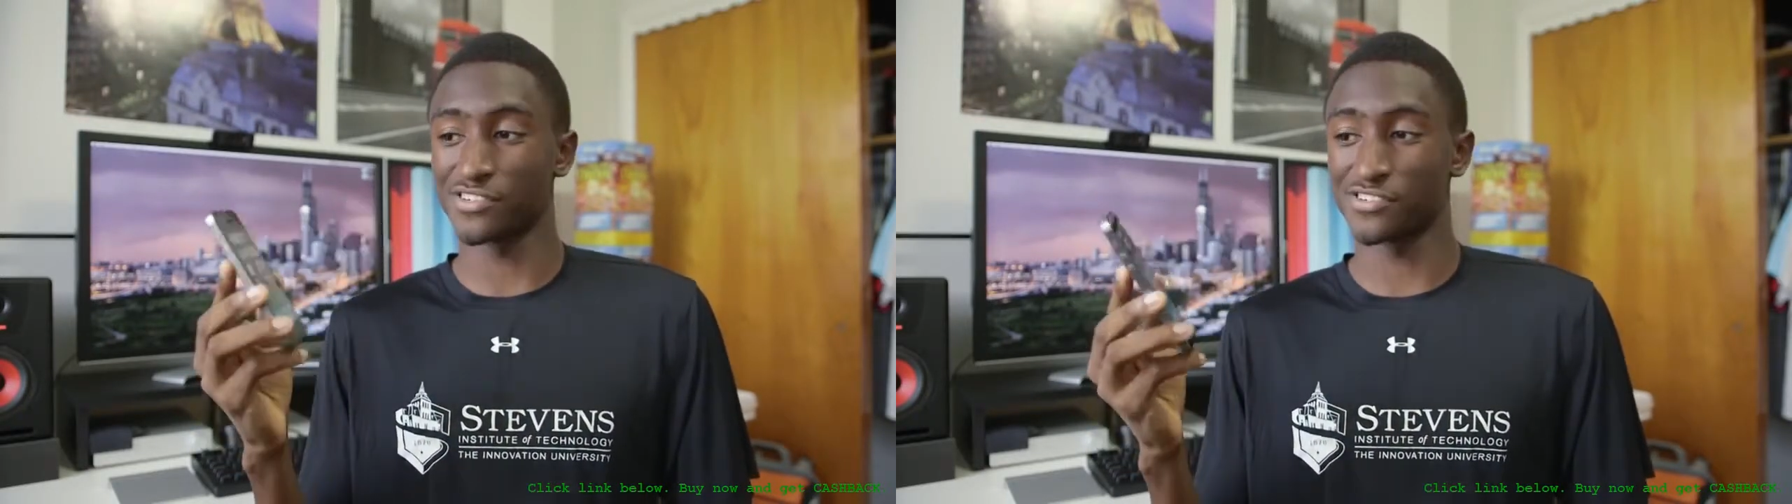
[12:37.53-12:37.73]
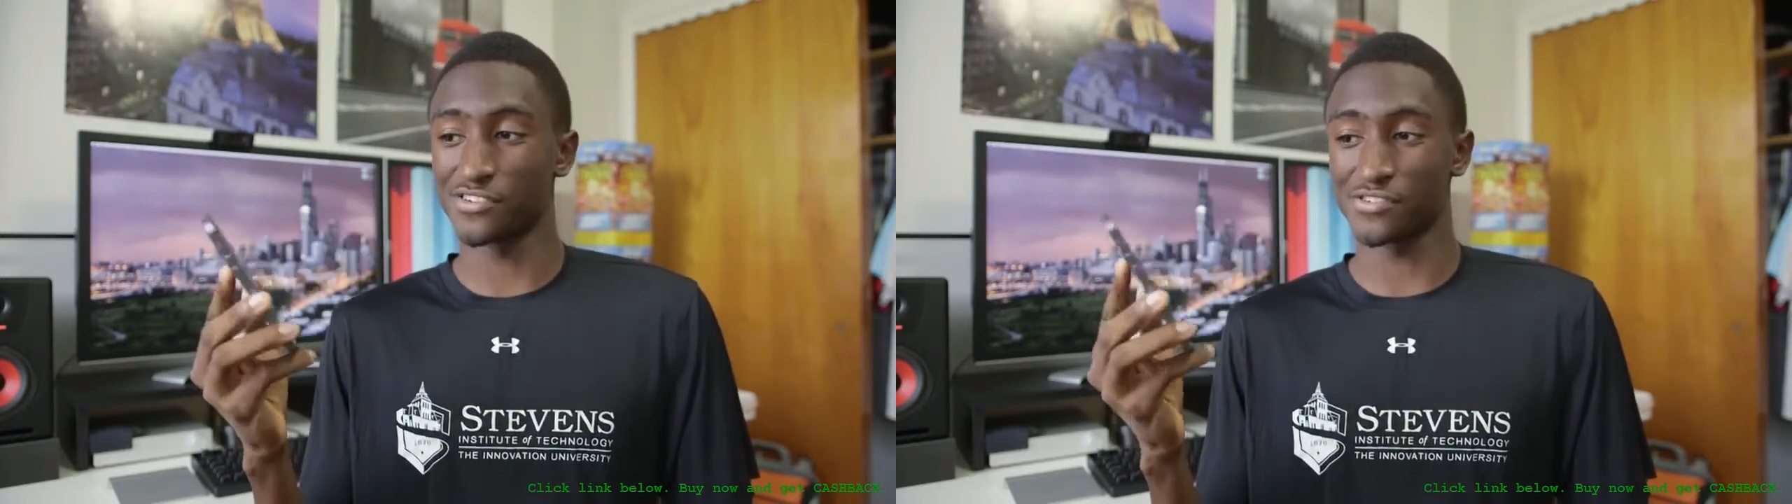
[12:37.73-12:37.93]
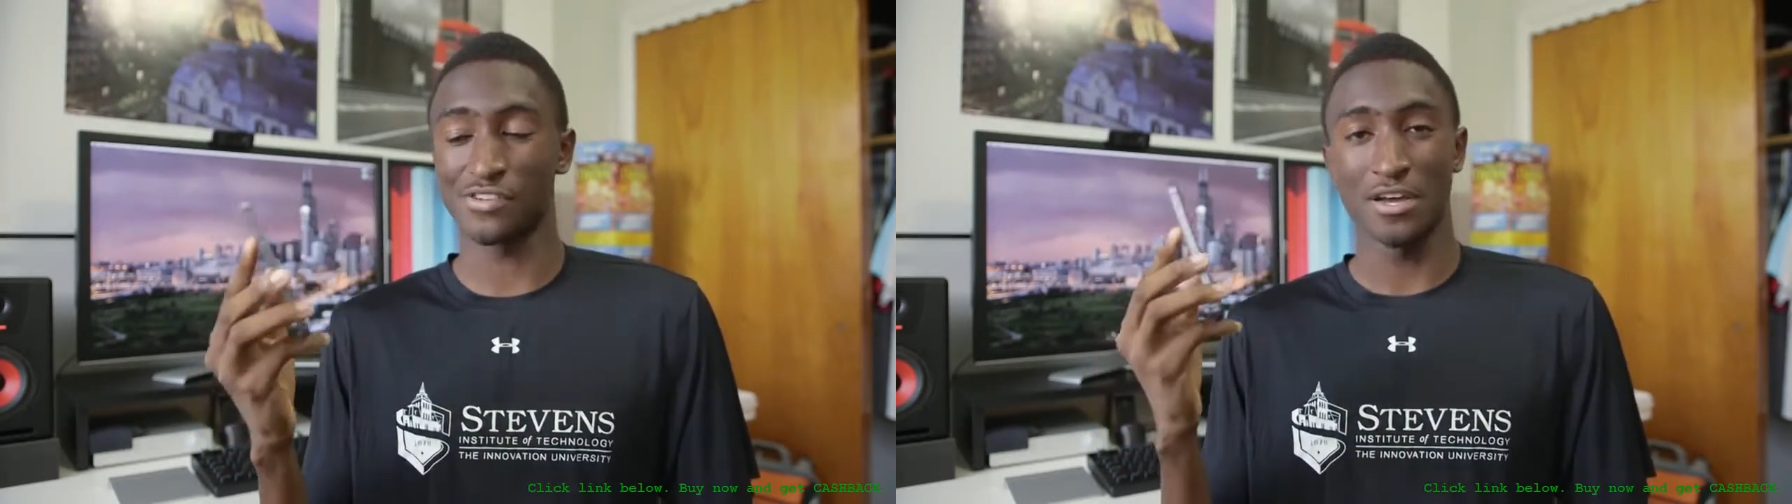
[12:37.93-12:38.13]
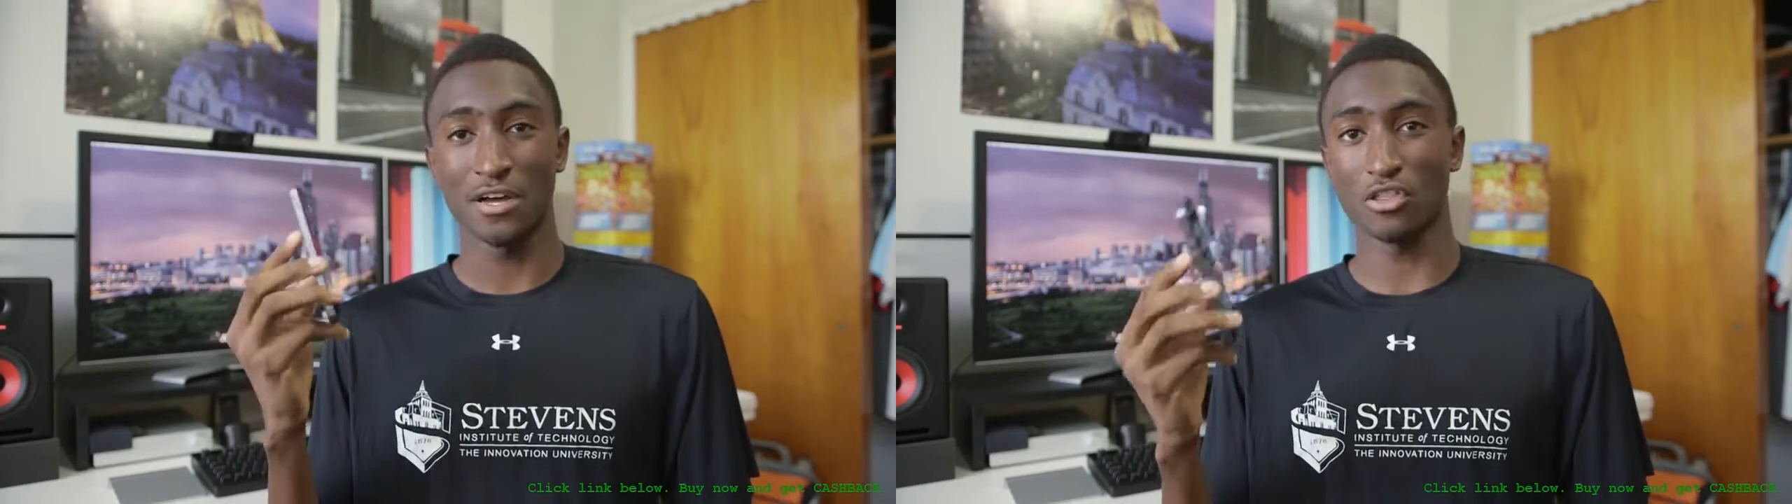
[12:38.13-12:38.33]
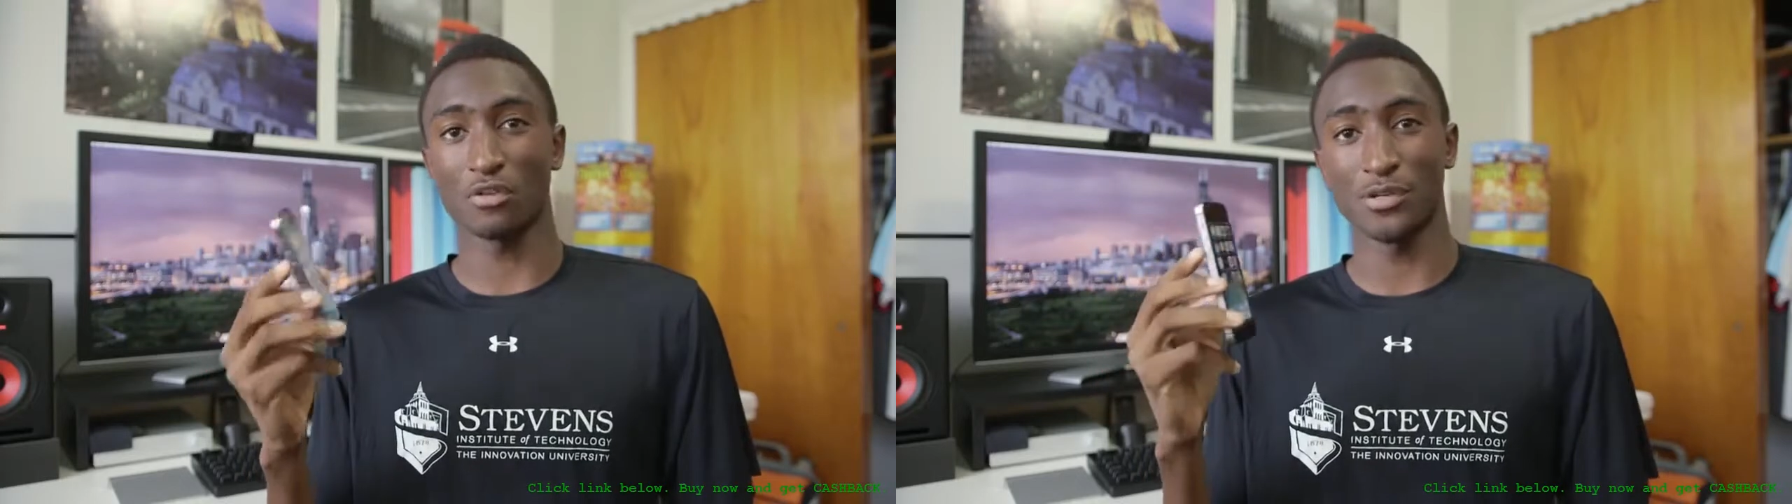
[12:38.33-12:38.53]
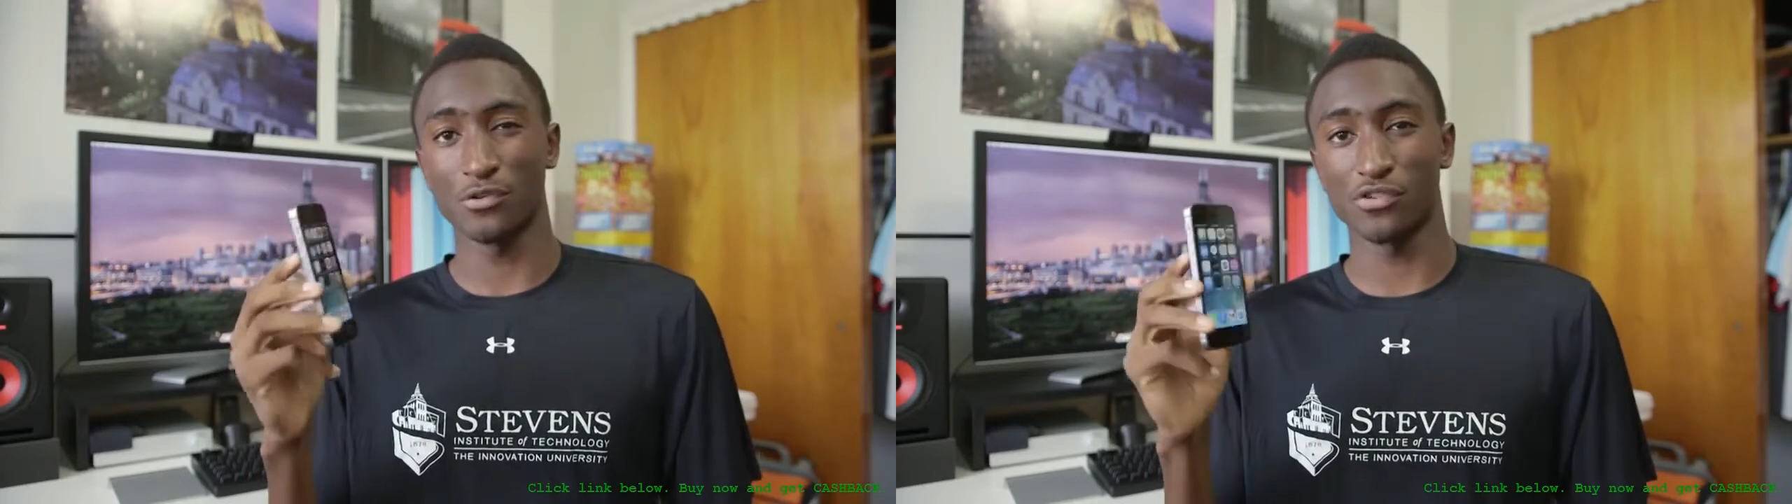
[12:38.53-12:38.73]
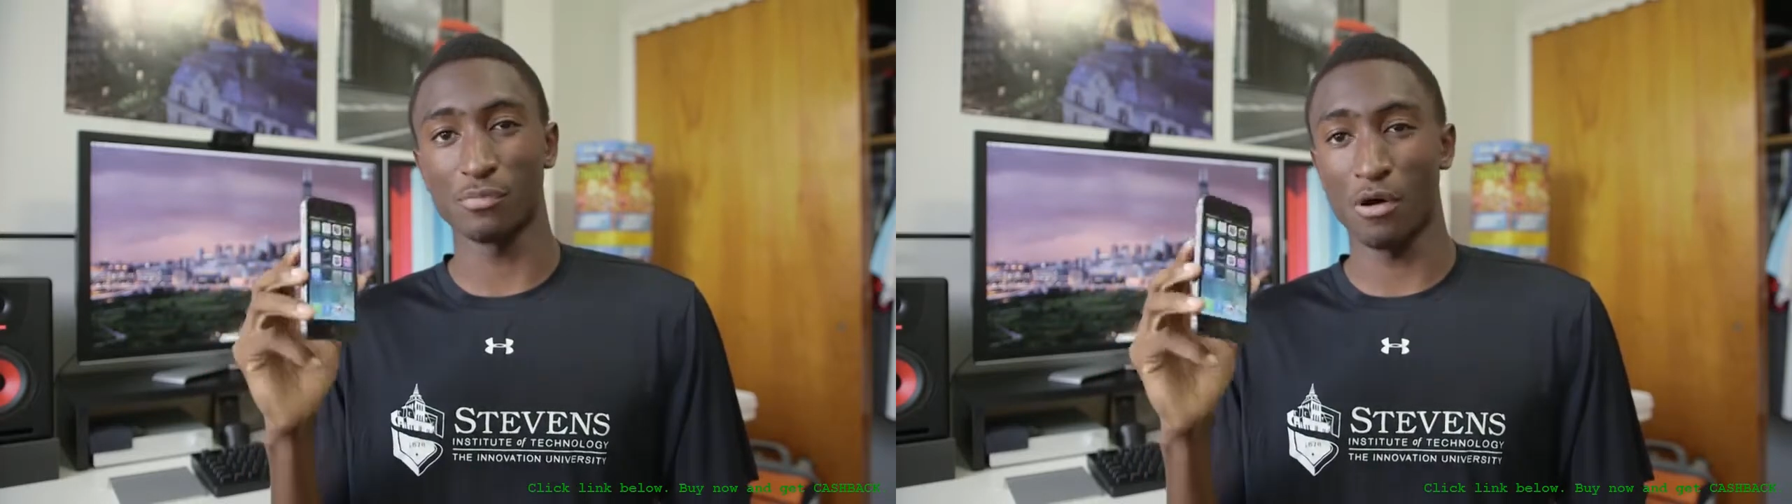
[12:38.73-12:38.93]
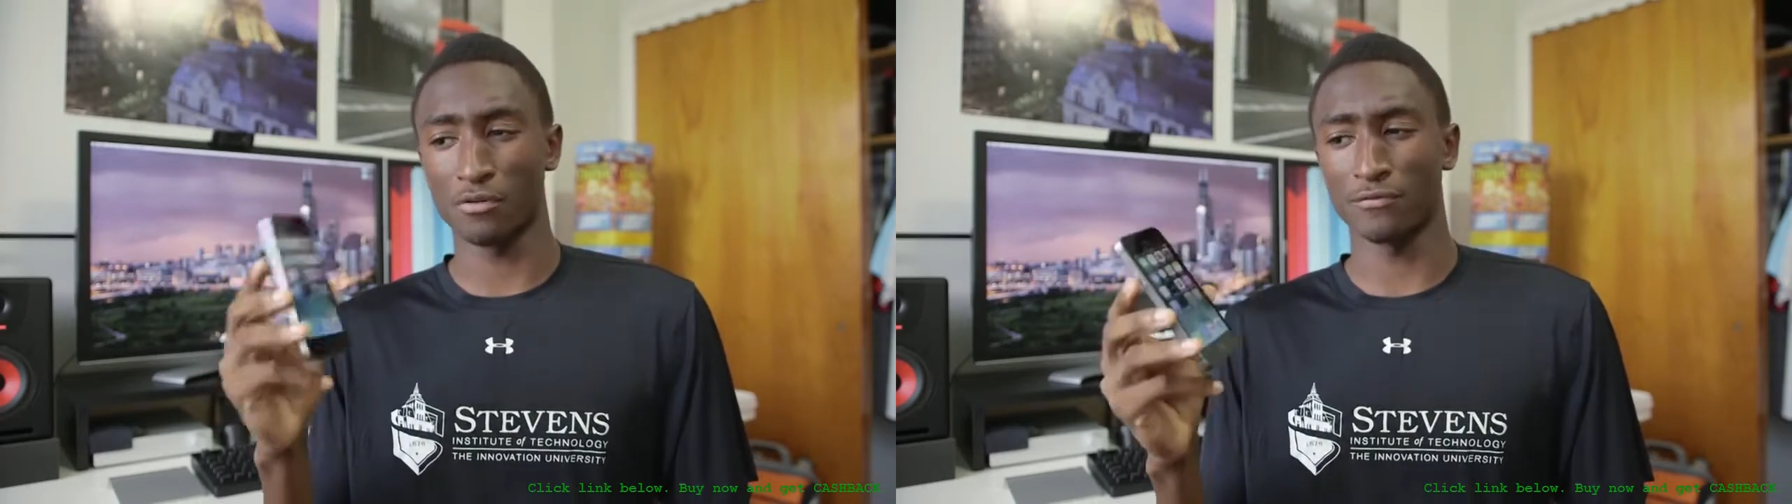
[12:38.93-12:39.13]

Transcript: It's just a little bit too small